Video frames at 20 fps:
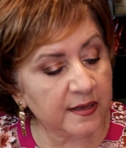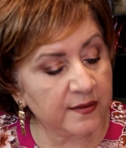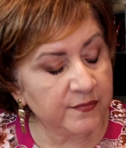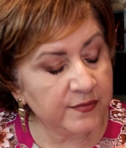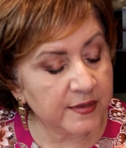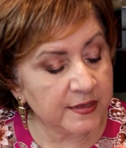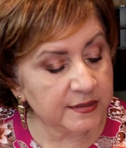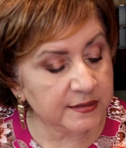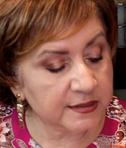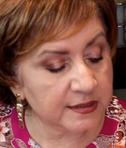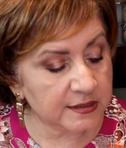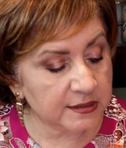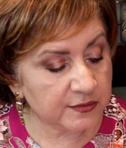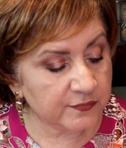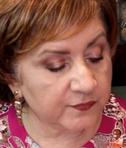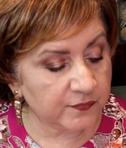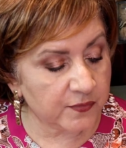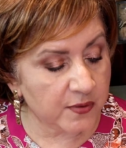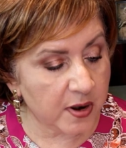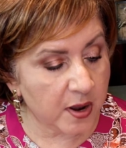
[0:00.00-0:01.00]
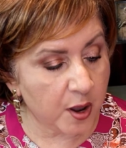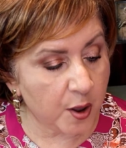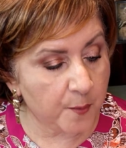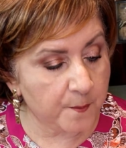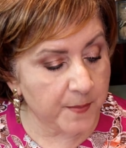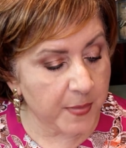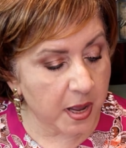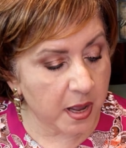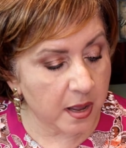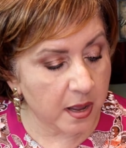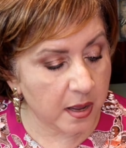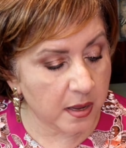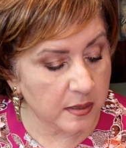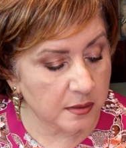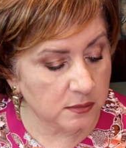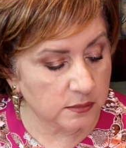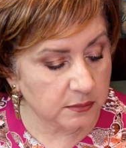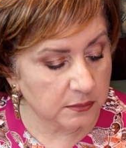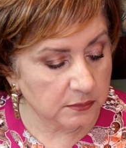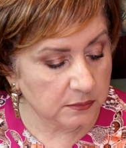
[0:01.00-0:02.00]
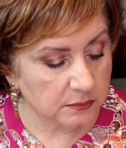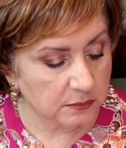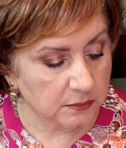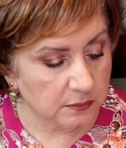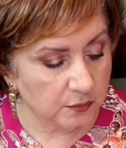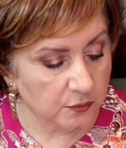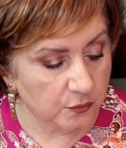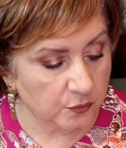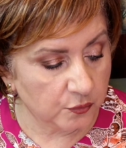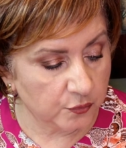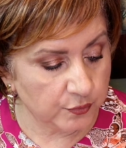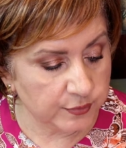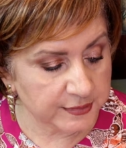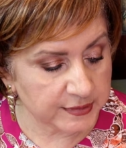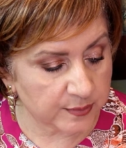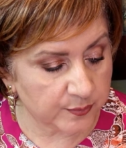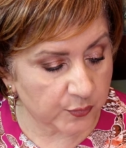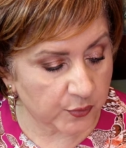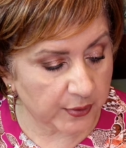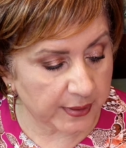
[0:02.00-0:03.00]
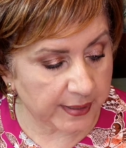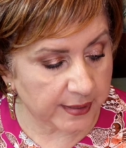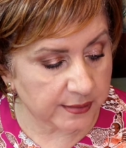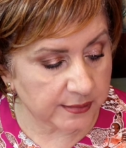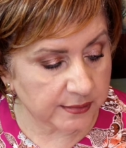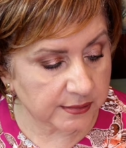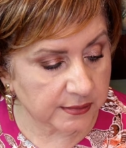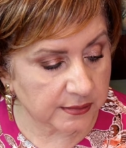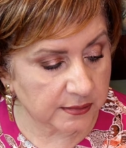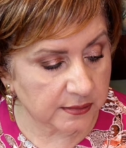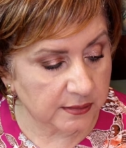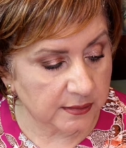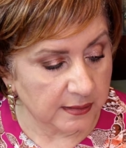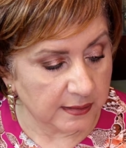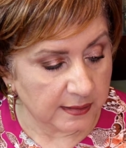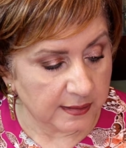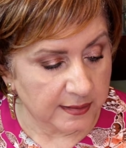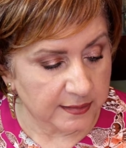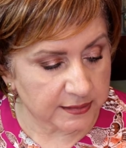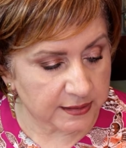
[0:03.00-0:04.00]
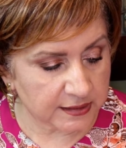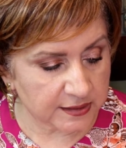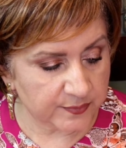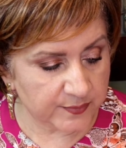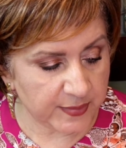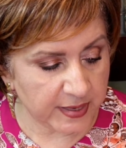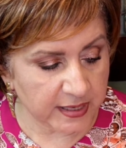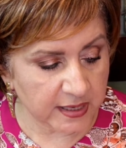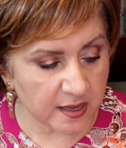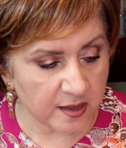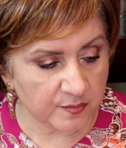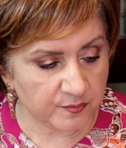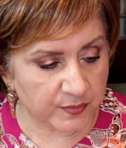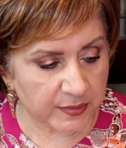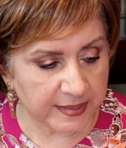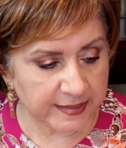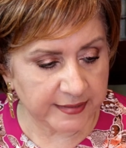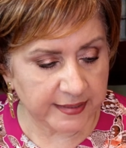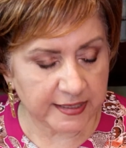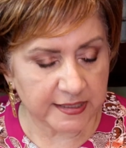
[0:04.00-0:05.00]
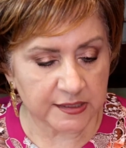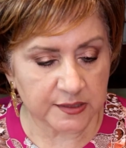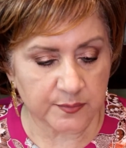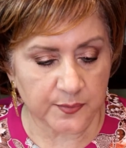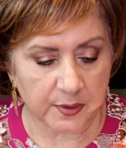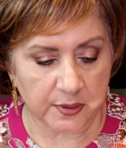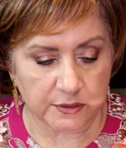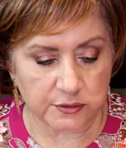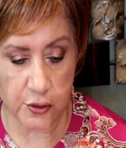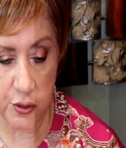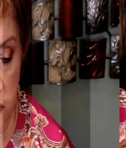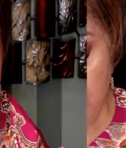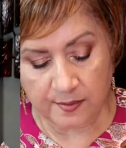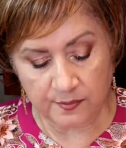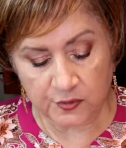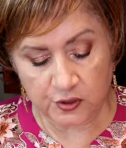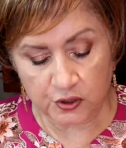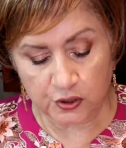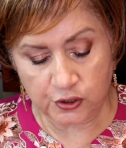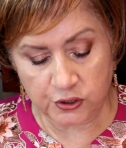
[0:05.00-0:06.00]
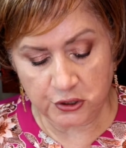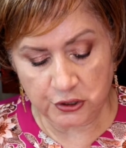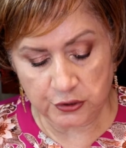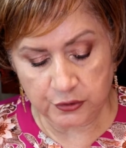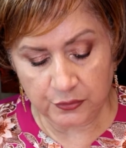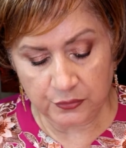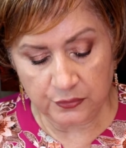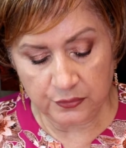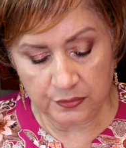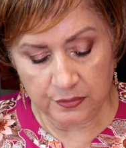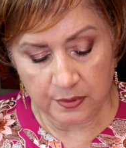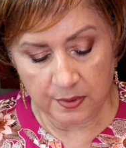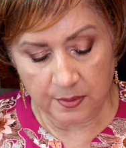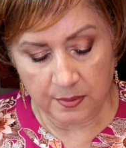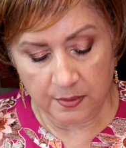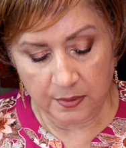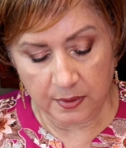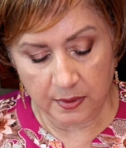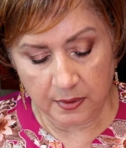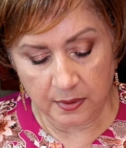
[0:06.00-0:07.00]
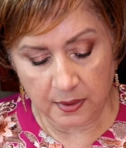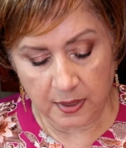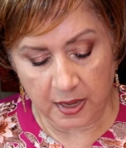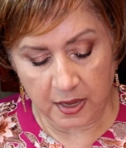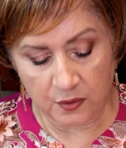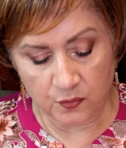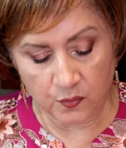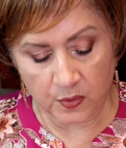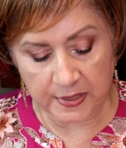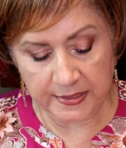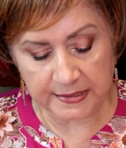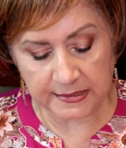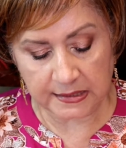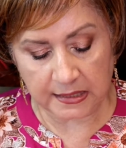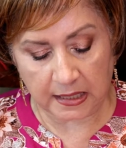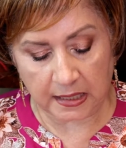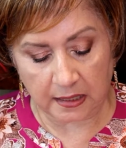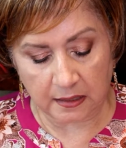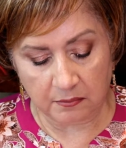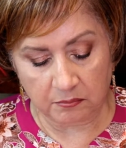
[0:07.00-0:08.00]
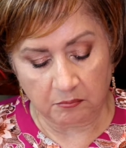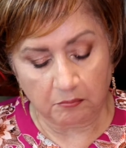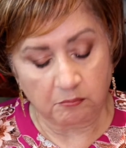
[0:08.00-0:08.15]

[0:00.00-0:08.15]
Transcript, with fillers: And this is from, what's the brand? It says makeup blending sponge, M2U NYC.